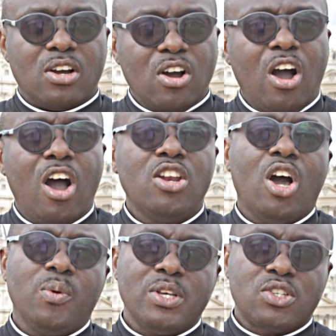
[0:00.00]
God
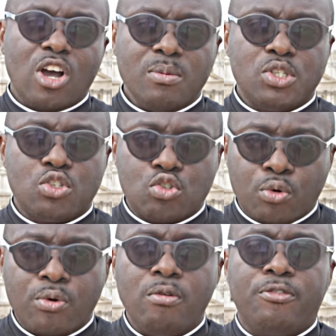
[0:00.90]
always comes
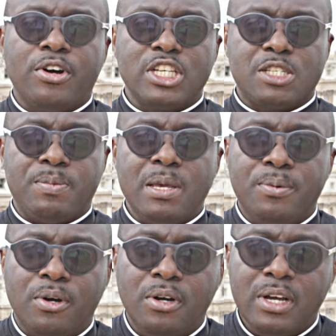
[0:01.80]
through for his
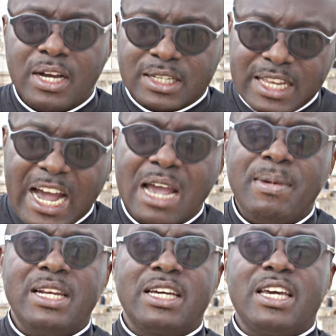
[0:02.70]
people
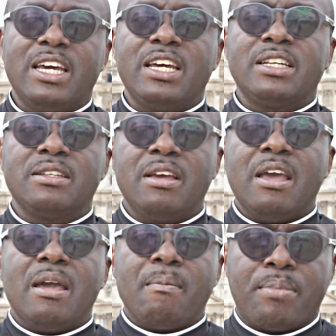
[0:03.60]
time and again,
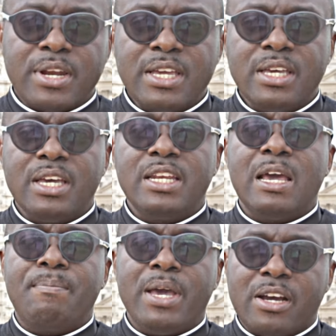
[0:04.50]
bringing
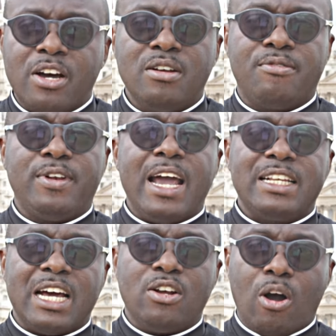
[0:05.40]
a beacon of
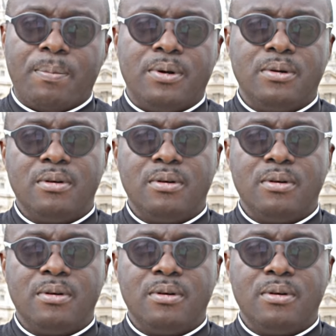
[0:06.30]
light and hope.